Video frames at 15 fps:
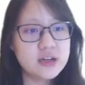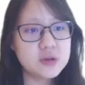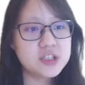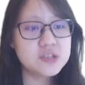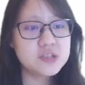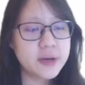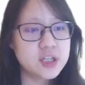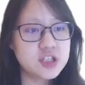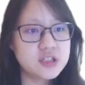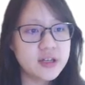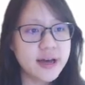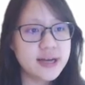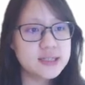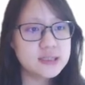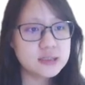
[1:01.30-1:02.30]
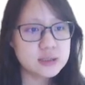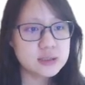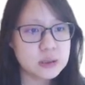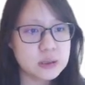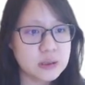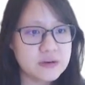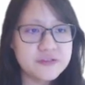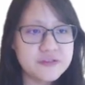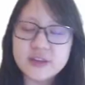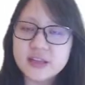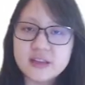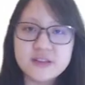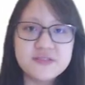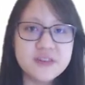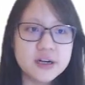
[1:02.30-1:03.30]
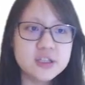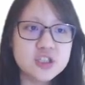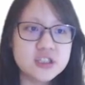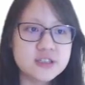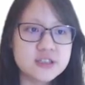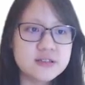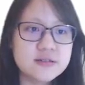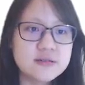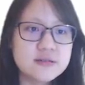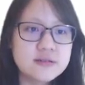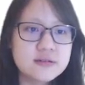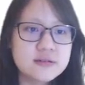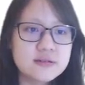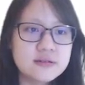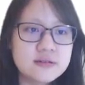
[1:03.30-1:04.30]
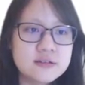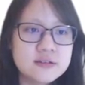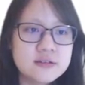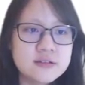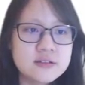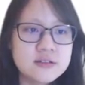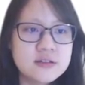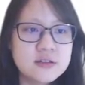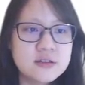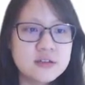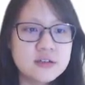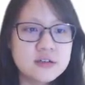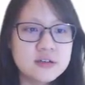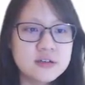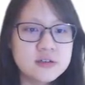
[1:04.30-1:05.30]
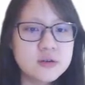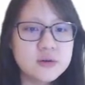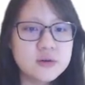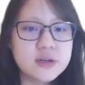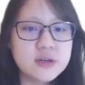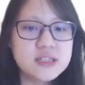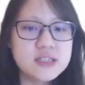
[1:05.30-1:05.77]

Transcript: or specialize into another function. So it's